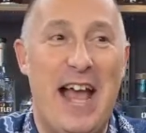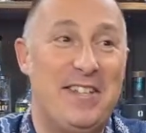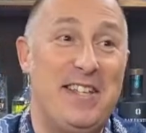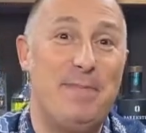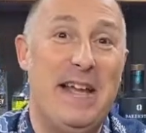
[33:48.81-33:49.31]

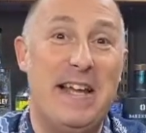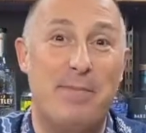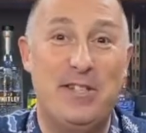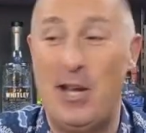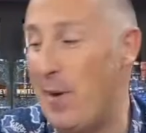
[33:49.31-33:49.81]
STB
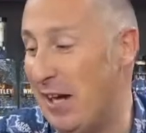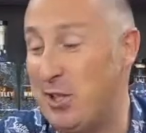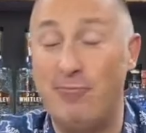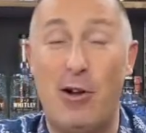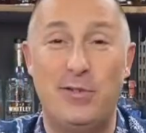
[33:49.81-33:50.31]
number two
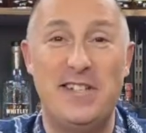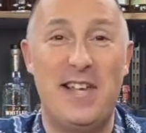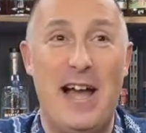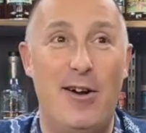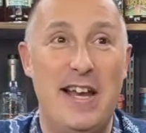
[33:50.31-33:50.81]
actually rolled this
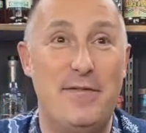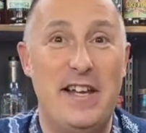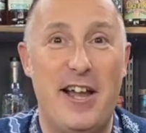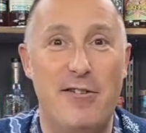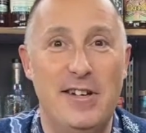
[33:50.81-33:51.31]
out in a
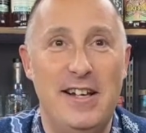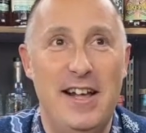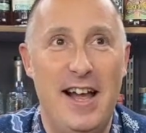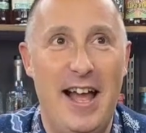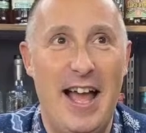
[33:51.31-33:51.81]
video
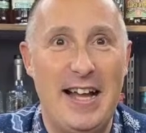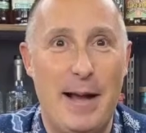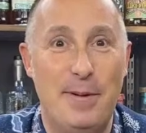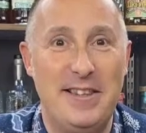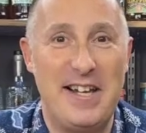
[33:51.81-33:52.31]
a
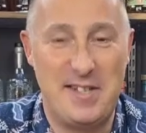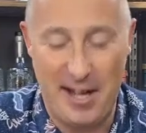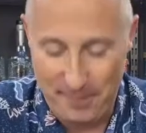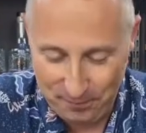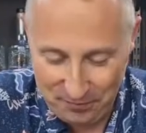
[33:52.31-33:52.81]
couple of days ago.